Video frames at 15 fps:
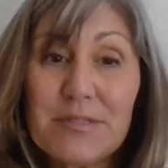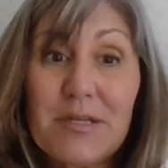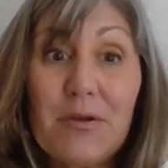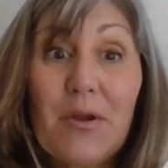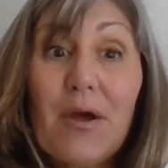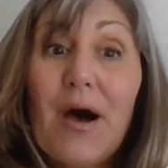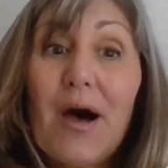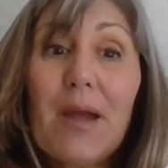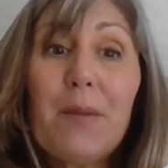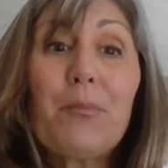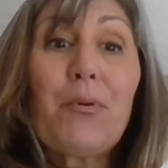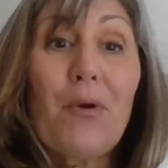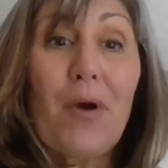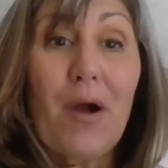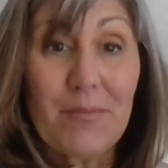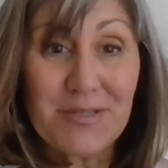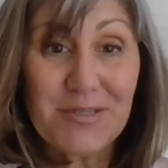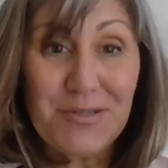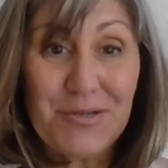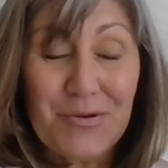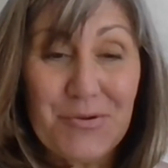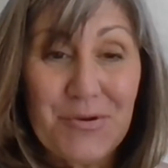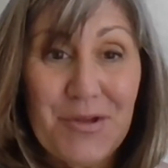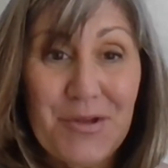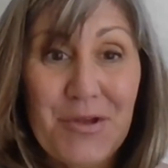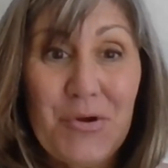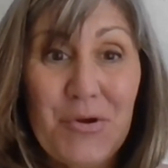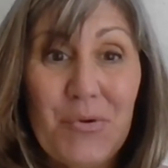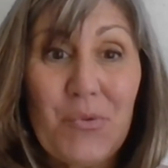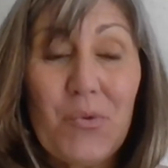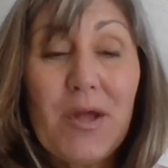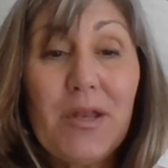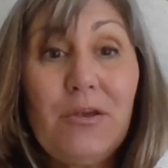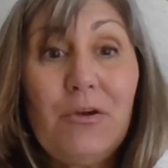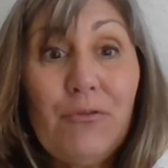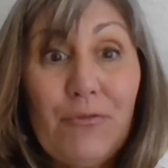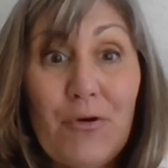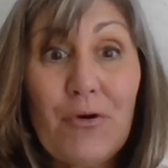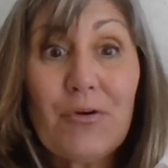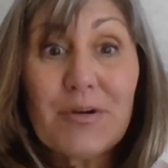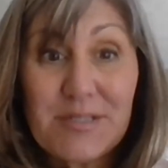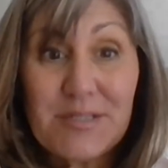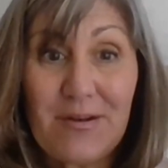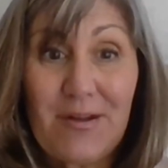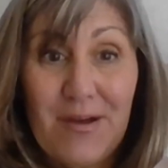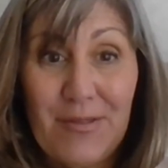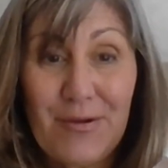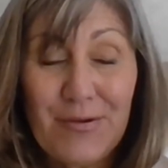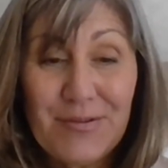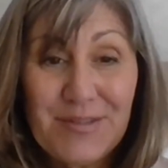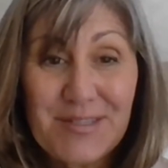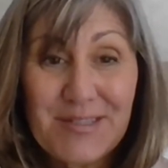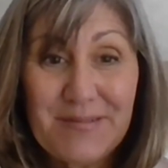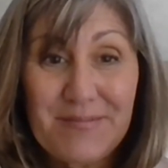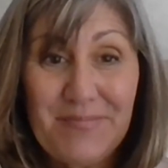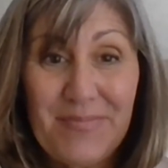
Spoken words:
And I promise you, when you focus on others